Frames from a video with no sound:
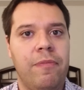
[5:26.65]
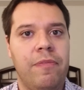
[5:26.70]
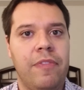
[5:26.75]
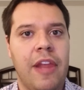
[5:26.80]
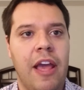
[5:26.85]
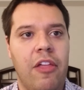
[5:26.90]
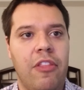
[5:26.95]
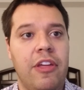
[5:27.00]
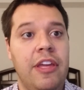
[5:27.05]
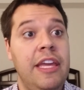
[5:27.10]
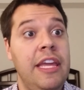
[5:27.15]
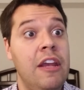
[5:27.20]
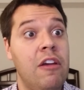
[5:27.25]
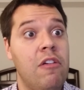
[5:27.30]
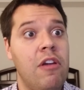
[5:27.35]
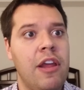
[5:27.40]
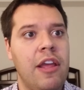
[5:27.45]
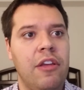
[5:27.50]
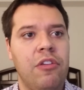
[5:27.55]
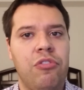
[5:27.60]
Now, the
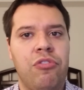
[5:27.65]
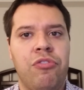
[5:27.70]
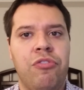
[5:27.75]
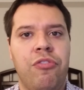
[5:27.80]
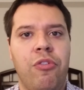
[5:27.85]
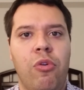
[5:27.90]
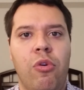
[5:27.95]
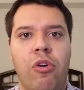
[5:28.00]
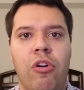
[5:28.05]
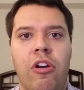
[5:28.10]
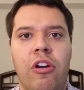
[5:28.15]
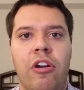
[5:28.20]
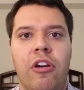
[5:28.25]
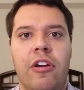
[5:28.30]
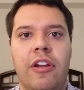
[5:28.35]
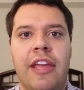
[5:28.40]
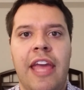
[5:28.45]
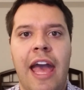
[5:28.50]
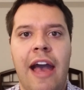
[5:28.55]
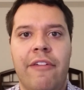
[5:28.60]
hearings
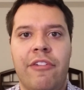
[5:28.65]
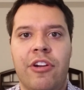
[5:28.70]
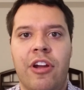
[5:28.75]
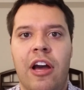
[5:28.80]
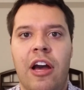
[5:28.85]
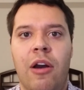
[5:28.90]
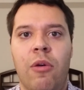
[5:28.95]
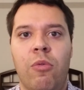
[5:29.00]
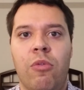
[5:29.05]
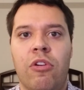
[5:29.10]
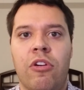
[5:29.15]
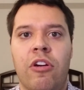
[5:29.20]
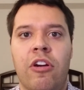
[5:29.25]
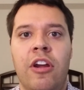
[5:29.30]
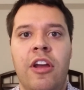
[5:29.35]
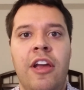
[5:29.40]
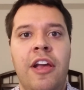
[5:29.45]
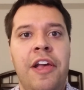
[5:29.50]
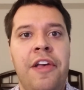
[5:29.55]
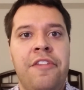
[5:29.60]
for Kavanaugh were
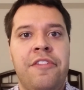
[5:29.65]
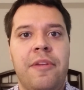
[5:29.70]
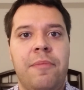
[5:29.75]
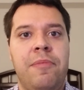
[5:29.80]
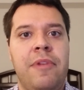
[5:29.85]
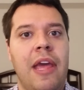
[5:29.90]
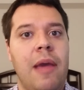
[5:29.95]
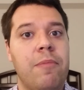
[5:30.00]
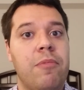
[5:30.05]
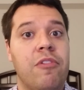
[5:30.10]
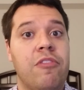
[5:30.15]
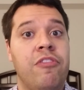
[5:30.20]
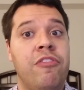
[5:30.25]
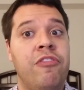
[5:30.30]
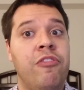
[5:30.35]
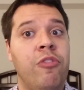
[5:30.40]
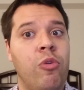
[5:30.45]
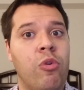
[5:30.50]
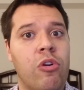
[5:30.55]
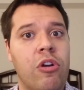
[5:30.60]
September
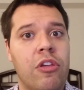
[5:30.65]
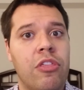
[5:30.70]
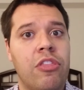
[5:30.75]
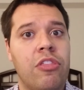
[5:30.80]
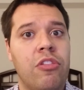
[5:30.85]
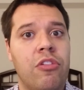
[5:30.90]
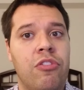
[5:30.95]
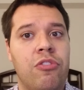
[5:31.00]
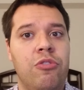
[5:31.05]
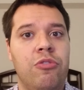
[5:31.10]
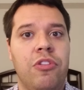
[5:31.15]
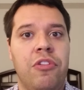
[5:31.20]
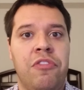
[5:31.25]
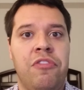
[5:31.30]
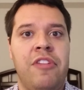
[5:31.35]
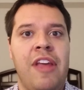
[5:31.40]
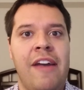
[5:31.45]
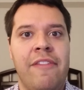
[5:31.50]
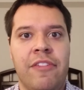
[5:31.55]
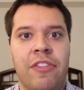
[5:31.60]
4th through the
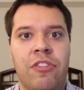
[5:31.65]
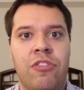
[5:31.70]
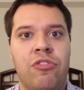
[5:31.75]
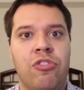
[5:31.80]
7th,